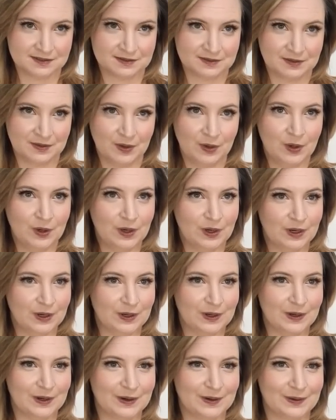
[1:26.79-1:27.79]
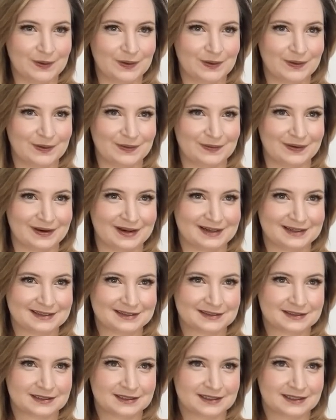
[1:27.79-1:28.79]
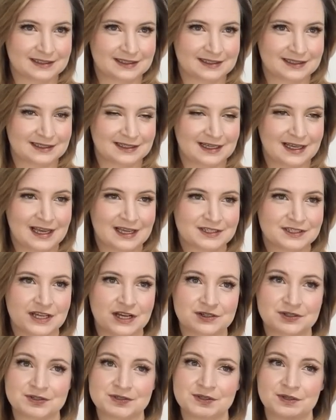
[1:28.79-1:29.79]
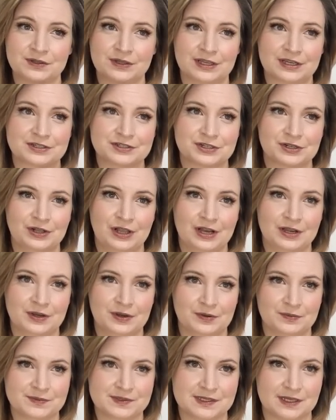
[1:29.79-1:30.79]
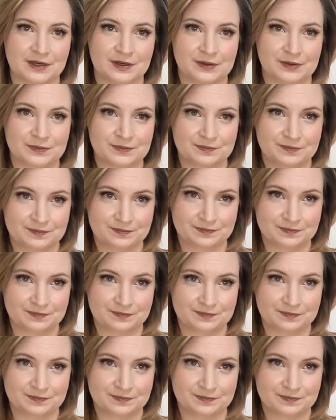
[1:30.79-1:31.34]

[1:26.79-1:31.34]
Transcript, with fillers: We don't want to be conspicuous. Doctor's look like Sherlock Holmes, though.